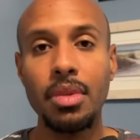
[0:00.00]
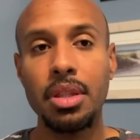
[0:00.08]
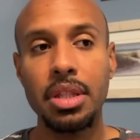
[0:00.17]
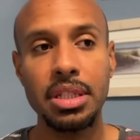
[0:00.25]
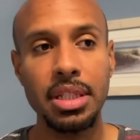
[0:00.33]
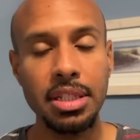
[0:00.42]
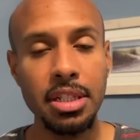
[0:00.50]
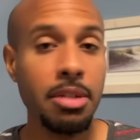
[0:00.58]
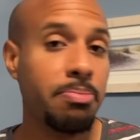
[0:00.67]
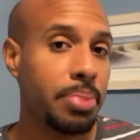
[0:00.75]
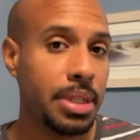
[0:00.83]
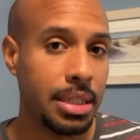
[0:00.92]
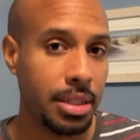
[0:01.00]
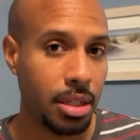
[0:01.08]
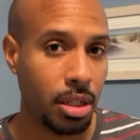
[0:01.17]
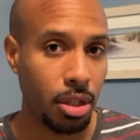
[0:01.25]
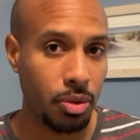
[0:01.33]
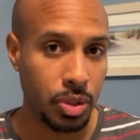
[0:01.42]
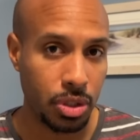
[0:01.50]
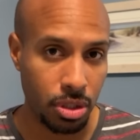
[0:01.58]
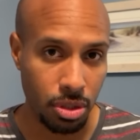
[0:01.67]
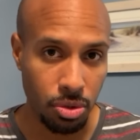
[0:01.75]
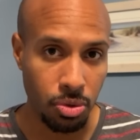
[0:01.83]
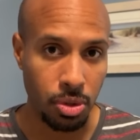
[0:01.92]
this doesn't completely close the
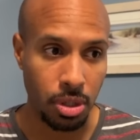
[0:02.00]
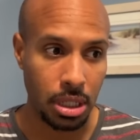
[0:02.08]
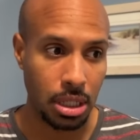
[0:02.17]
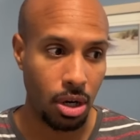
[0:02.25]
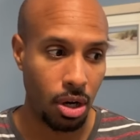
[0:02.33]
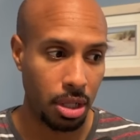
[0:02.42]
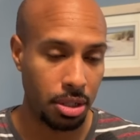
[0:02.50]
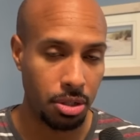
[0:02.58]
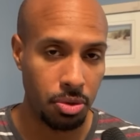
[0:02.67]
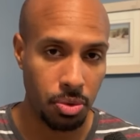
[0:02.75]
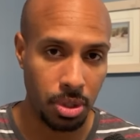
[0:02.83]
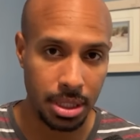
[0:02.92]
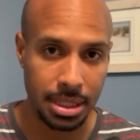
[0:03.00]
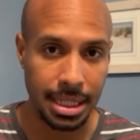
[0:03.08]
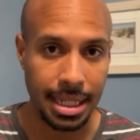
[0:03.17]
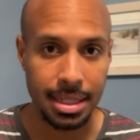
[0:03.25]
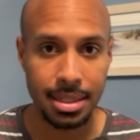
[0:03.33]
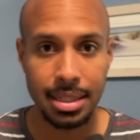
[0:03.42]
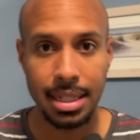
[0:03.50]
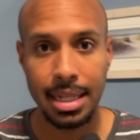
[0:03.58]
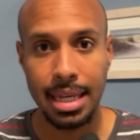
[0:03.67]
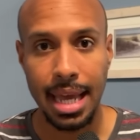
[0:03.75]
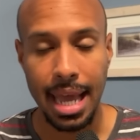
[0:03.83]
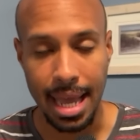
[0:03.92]
door on the New Orleans Saints
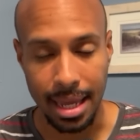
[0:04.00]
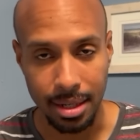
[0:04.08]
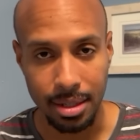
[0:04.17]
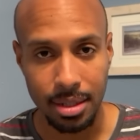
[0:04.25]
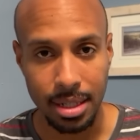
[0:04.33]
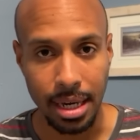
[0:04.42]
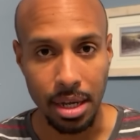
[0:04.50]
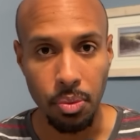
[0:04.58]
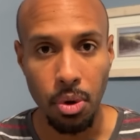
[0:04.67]
and Kene